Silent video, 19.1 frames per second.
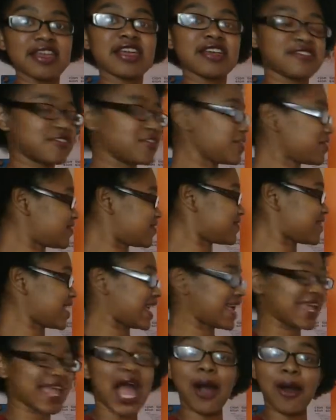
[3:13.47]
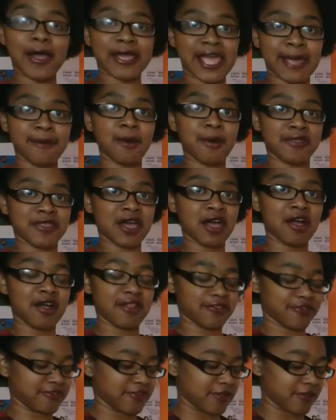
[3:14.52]
Do you see how I came up with that
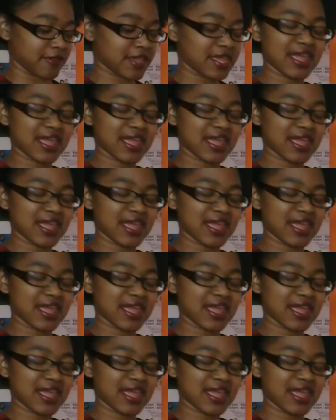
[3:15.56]
answer?